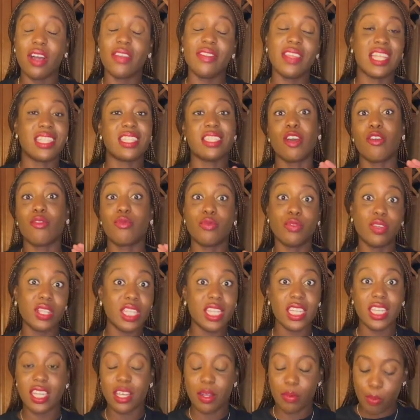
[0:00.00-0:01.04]
That's a really
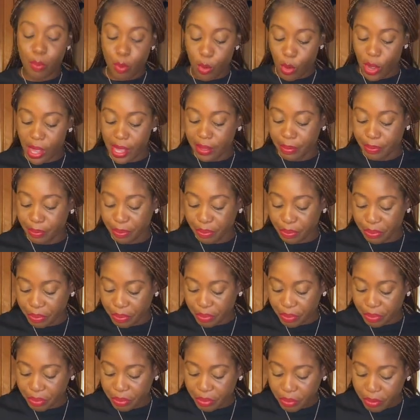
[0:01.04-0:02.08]
good point.
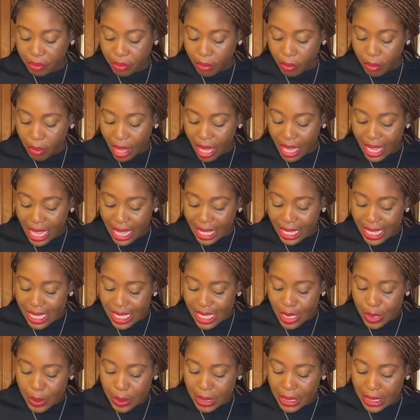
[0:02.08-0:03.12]
Now let's
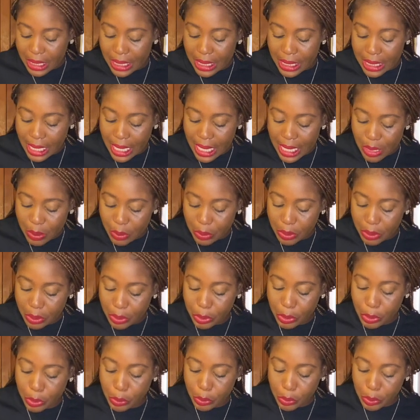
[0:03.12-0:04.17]
do a little taste with the
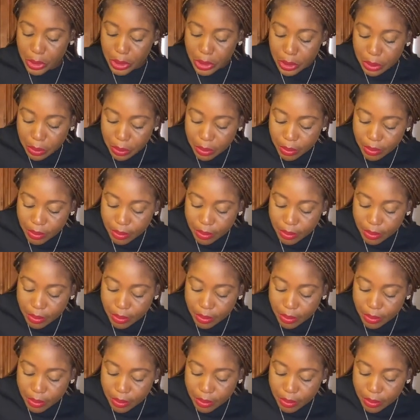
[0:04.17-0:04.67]
shrimp.